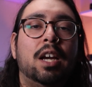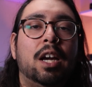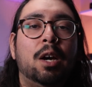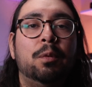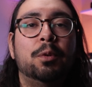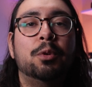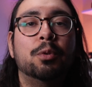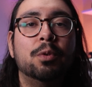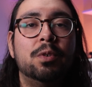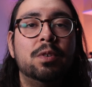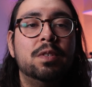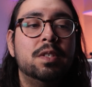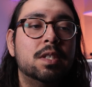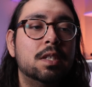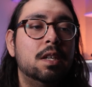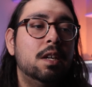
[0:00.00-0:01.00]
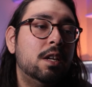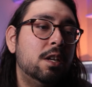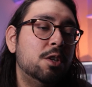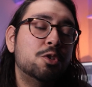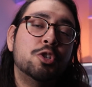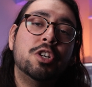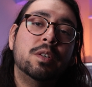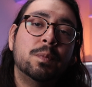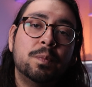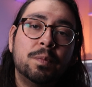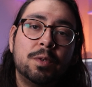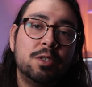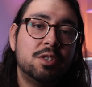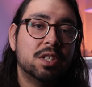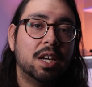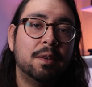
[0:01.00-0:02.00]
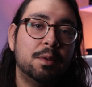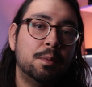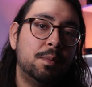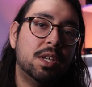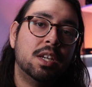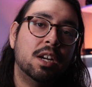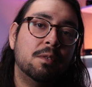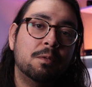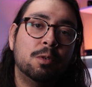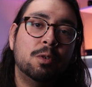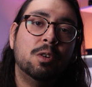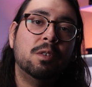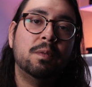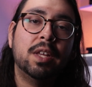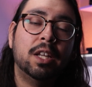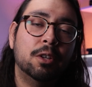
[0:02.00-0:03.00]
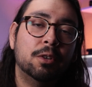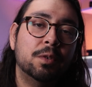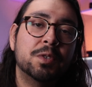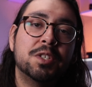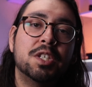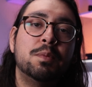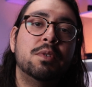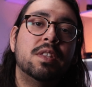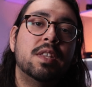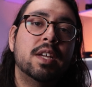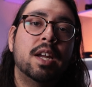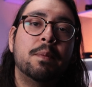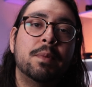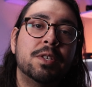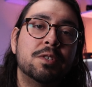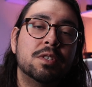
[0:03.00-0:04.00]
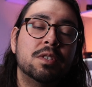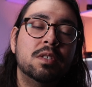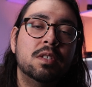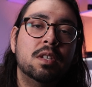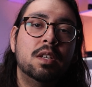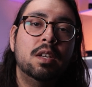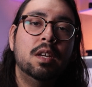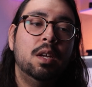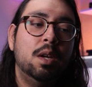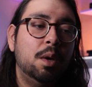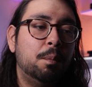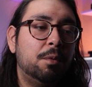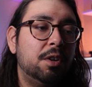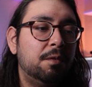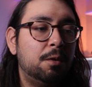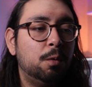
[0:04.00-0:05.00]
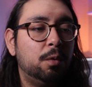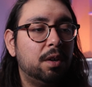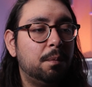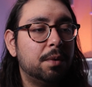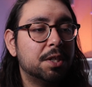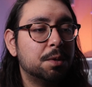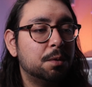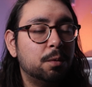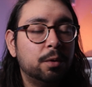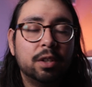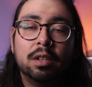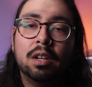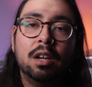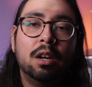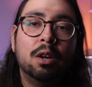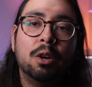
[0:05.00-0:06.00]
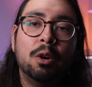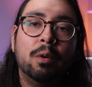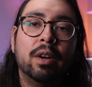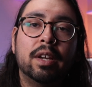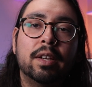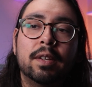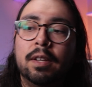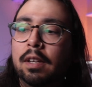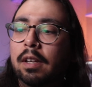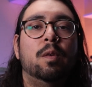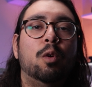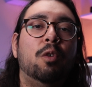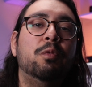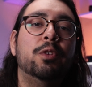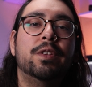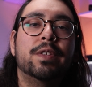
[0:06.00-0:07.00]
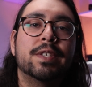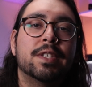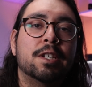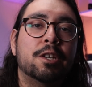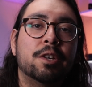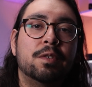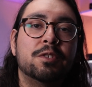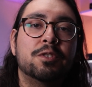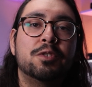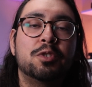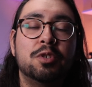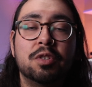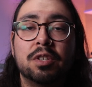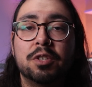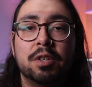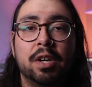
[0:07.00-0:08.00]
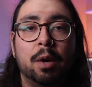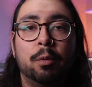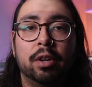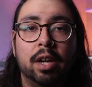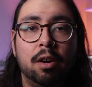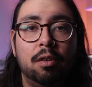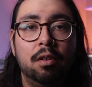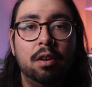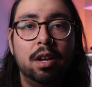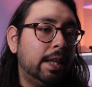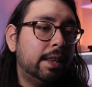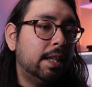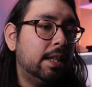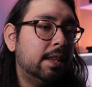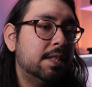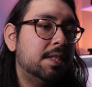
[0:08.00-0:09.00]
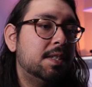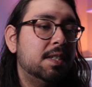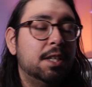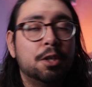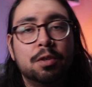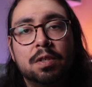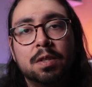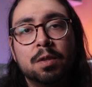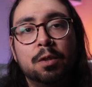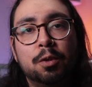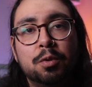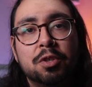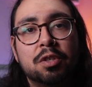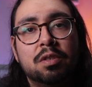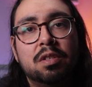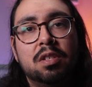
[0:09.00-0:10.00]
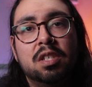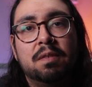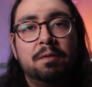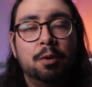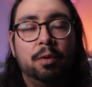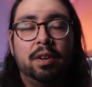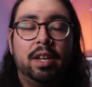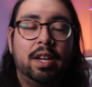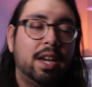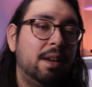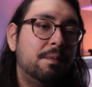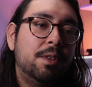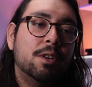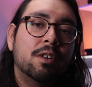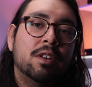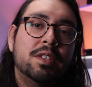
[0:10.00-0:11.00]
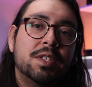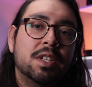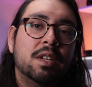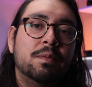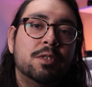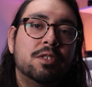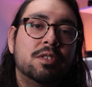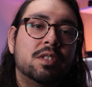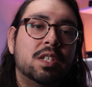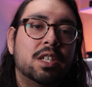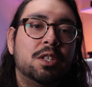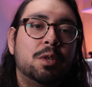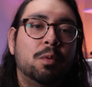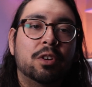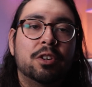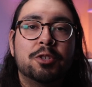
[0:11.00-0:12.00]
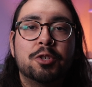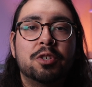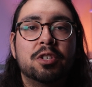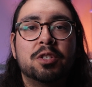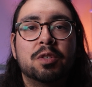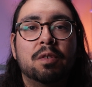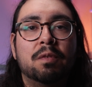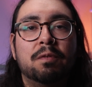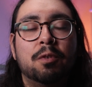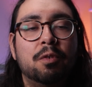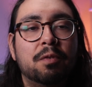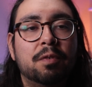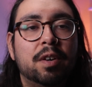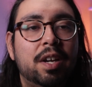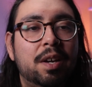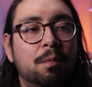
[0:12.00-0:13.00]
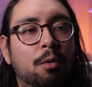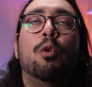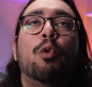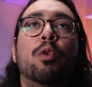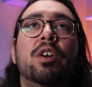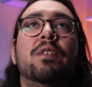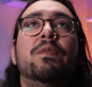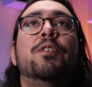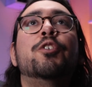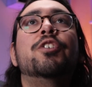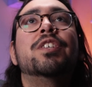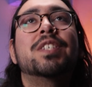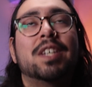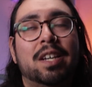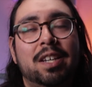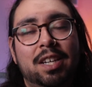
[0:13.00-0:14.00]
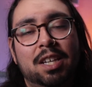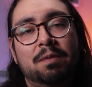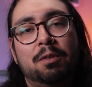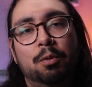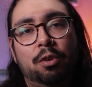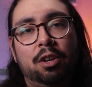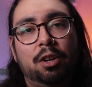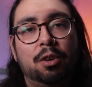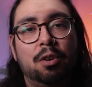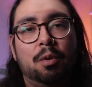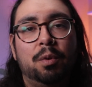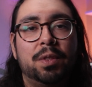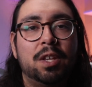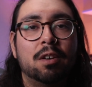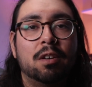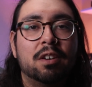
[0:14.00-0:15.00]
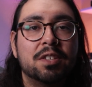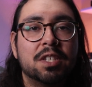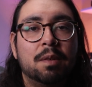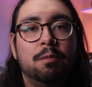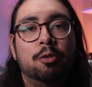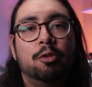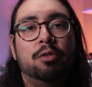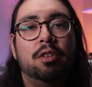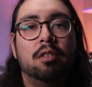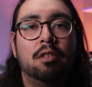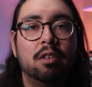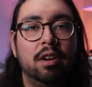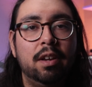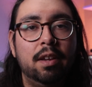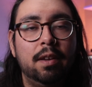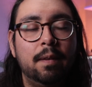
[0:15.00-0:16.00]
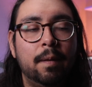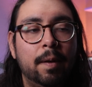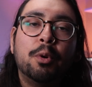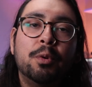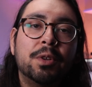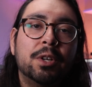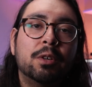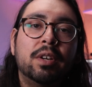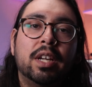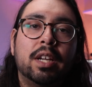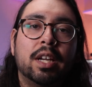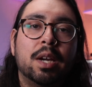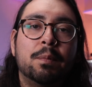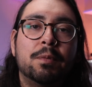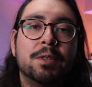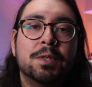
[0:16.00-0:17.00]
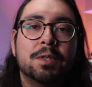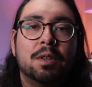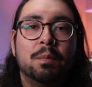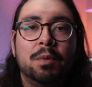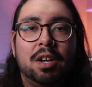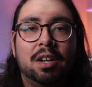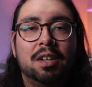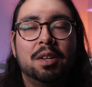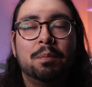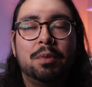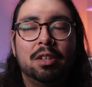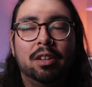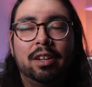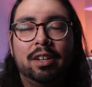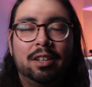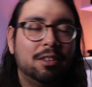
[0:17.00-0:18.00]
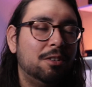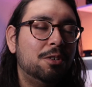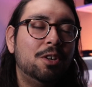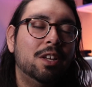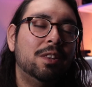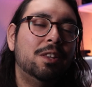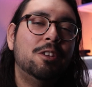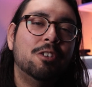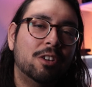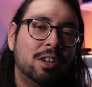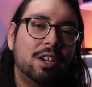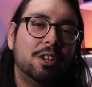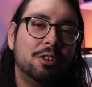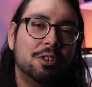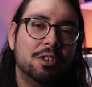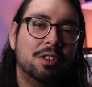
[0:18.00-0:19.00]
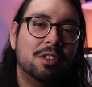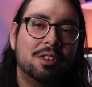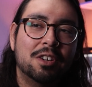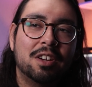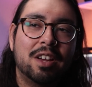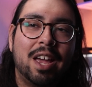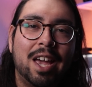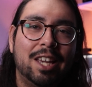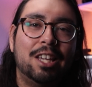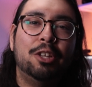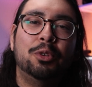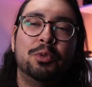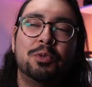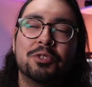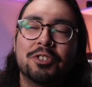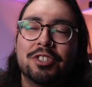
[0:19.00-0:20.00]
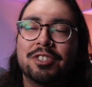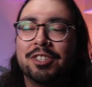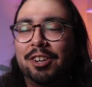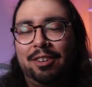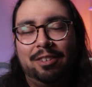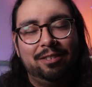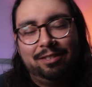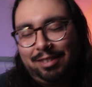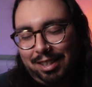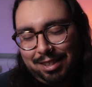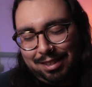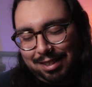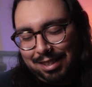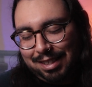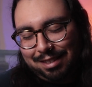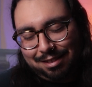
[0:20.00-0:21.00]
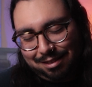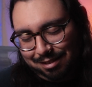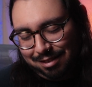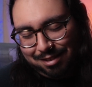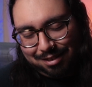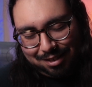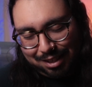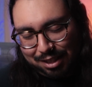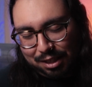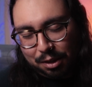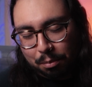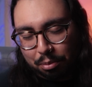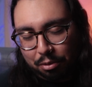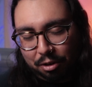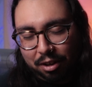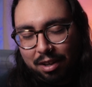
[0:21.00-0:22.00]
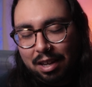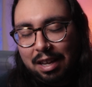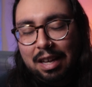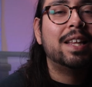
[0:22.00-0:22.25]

Outdoors, sure, you just have to be careful of that little tidbit that I mentioned. But if you want to mess with one, go ahead. Hopefully this encourages you to try one out. I think this is a good solution if you already have the R7 and you want to turn it into a full frame, or if you're deciding if you want to go with the R7 or the R8. Both are great cameras, so I'm not going to be like, you got the R8, you're a hecking loser. No, that's not the point.